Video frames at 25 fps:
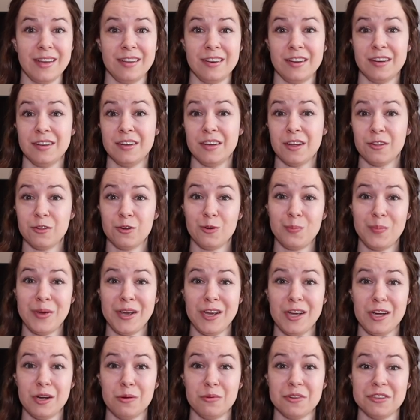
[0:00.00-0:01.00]
and another
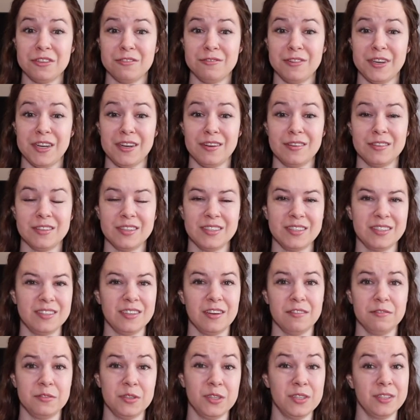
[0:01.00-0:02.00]
pair was found
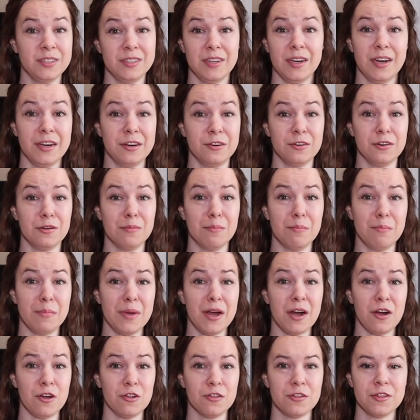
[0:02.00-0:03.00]
stuffed inside her
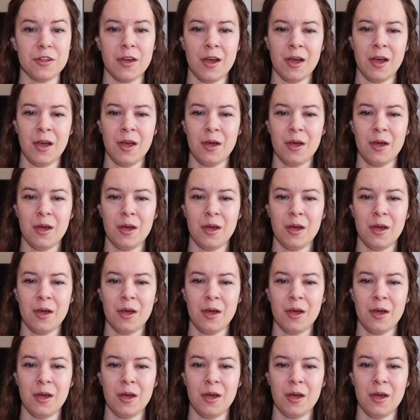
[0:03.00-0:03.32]
mouth.